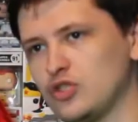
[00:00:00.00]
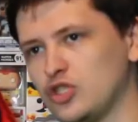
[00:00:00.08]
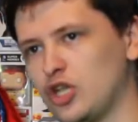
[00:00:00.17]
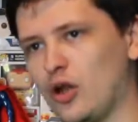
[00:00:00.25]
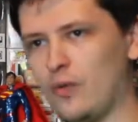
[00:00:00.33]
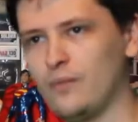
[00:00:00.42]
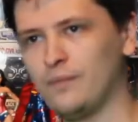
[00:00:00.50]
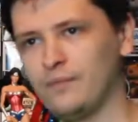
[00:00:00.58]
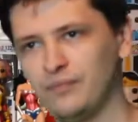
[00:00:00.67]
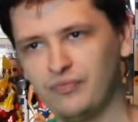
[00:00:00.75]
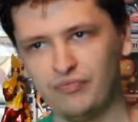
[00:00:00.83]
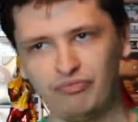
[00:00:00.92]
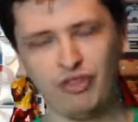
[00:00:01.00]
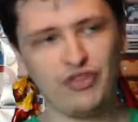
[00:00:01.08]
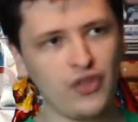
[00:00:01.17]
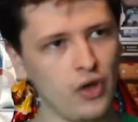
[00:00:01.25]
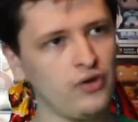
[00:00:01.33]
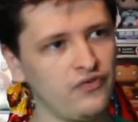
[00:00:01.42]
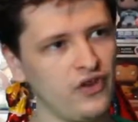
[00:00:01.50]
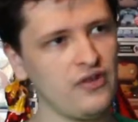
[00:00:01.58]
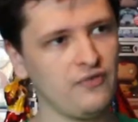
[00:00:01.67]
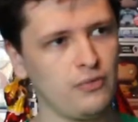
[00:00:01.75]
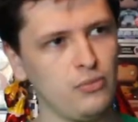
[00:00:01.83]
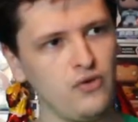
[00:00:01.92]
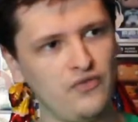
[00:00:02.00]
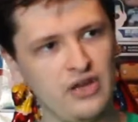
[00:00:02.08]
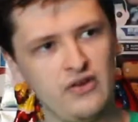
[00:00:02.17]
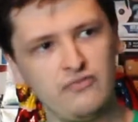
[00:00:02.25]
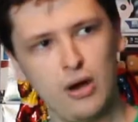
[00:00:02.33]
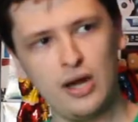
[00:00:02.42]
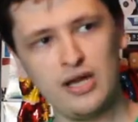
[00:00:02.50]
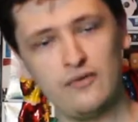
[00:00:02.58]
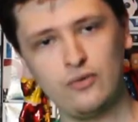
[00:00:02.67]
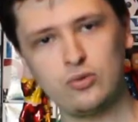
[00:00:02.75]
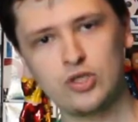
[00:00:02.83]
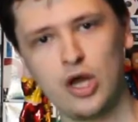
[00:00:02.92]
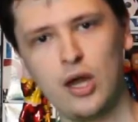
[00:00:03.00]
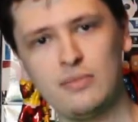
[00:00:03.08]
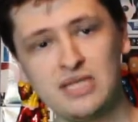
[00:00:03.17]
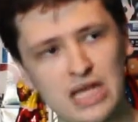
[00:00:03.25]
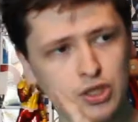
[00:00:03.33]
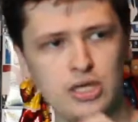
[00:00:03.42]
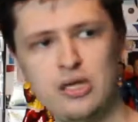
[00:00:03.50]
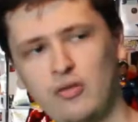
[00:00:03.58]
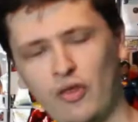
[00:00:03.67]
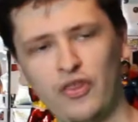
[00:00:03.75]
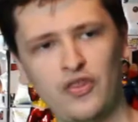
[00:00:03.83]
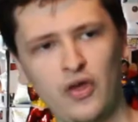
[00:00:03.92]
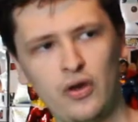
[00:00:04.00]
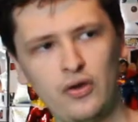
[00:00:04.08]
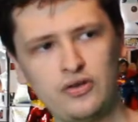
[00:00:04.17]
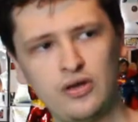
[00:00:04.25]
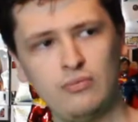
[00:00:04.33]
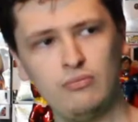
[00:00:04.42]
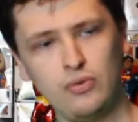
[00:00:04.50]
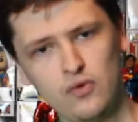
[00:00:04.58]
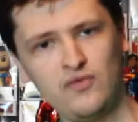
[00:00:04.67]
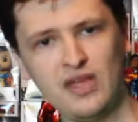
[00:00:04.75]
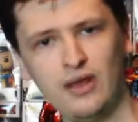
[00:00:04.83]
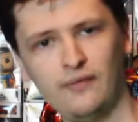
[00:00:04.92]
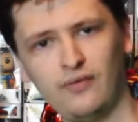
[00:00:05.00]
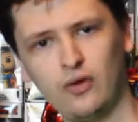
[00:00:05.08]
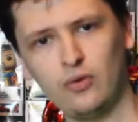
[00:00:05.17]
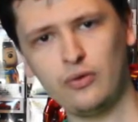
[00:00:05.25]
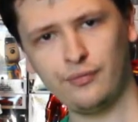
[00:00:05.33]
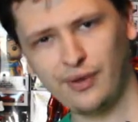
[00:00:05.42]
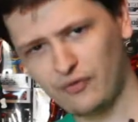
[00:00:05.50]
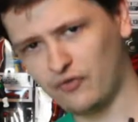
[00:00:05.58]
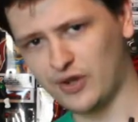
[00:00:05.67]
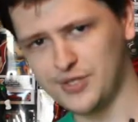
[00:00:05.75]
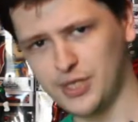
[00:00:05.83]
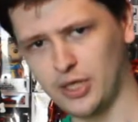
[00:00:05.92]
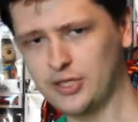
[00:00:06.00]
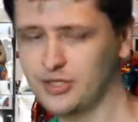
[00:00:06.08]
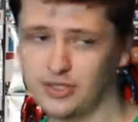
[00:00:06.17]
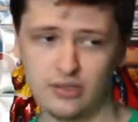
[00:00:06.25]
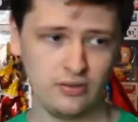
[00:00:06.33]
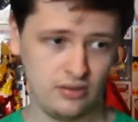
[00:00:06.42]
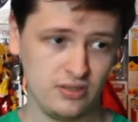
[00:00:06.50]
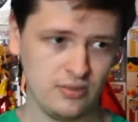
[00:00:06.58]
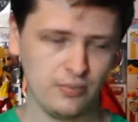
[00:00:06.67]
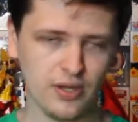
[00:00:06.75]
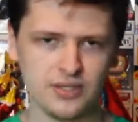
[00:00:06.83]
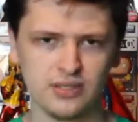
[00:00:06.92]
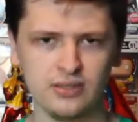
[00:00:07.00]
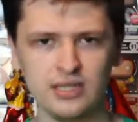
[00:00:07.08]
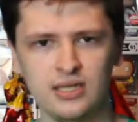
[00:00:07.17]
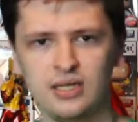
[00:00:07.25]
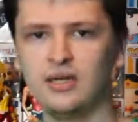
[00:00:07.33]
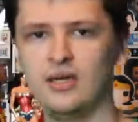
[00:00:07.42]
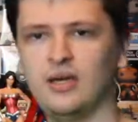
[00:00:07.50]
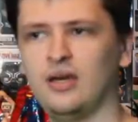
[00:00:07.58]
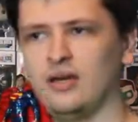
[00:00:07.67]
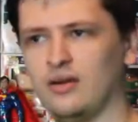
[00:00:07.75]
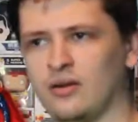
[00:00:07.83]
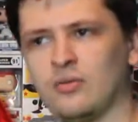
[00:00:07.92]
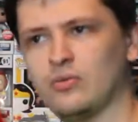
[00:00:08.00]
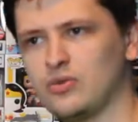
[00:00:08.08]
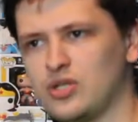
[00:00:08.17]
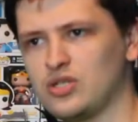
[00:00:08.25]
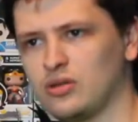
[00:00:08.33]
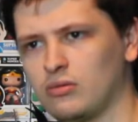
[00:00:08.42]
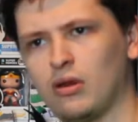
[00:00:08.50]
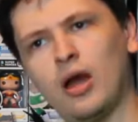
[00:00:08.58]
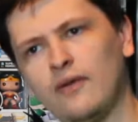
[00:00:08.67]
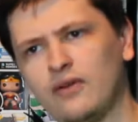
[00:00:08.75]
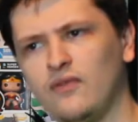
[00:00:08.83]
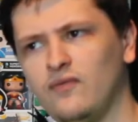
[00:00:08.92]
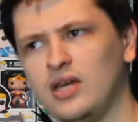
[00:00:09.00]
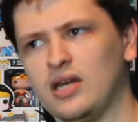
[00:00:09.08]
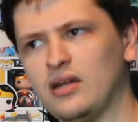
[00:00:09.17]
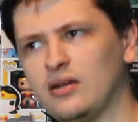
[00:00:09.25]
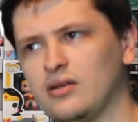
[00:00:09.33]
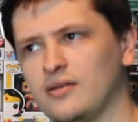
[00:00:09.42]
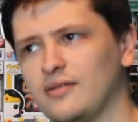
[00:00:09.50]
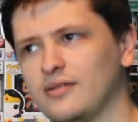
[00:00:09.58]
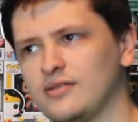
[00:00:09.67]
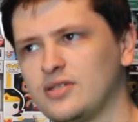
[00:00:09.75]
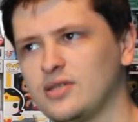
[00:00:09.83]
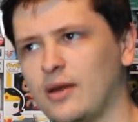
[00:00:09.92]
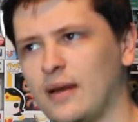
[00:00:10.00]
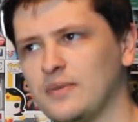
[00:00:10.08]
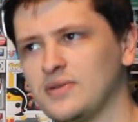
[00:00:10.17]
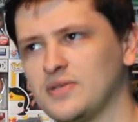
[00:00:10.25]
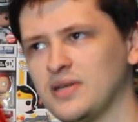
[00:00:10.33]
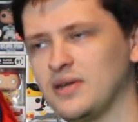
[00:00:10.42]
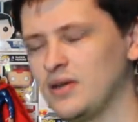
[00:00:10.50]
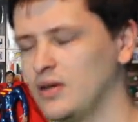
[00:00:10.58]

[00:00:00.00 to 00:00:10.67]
So, the third favourite movie of mine of all time is actually the third movie of the Lord of the Rings franchise, surprisingly. Which is kind of convenient, as it so happens.